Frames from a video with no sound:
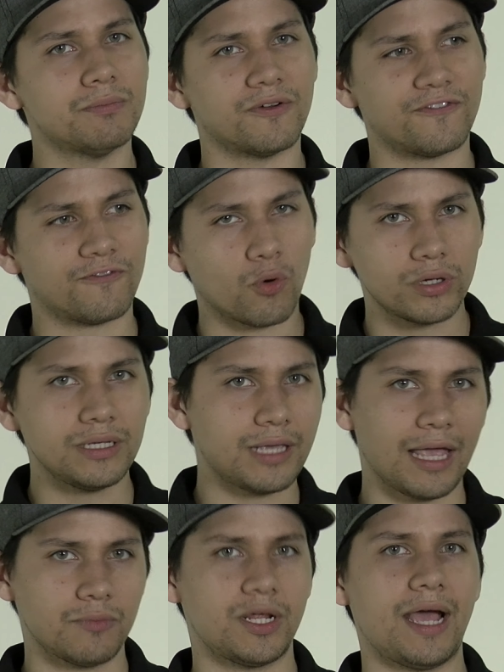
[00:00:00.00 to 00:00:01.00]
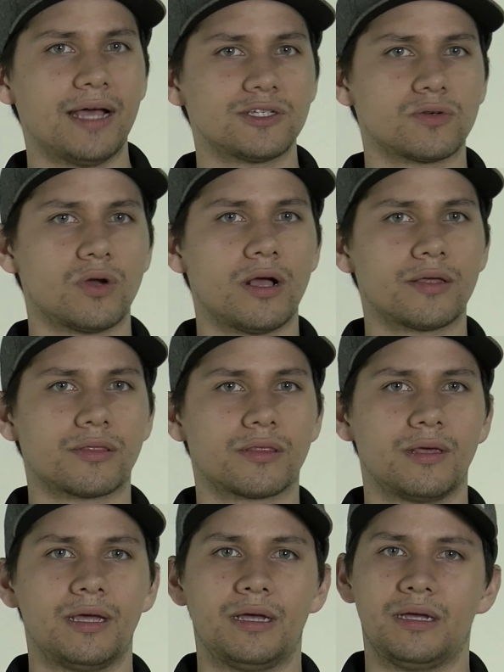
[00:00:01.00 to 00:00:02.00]
before he came to Azeroth.
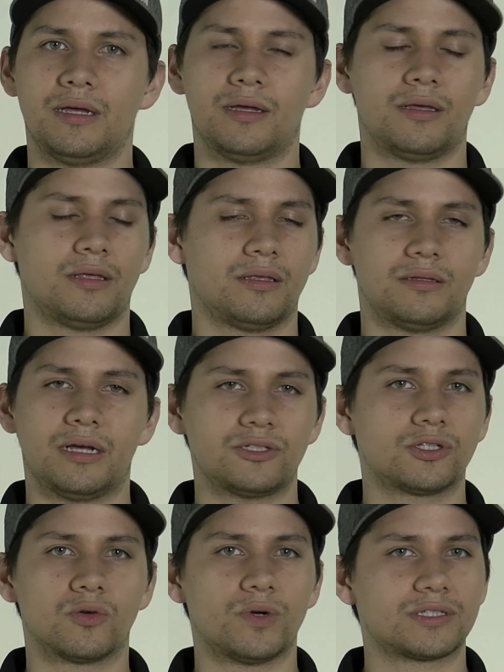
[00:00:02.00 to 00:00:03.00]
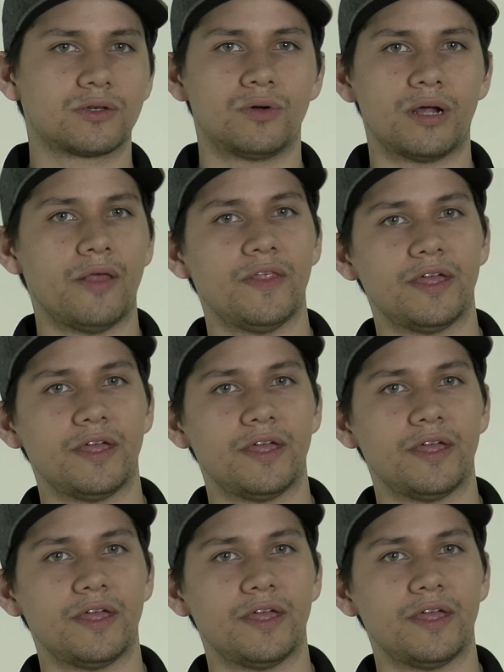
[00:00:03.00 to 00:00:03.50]
Not sure what's going on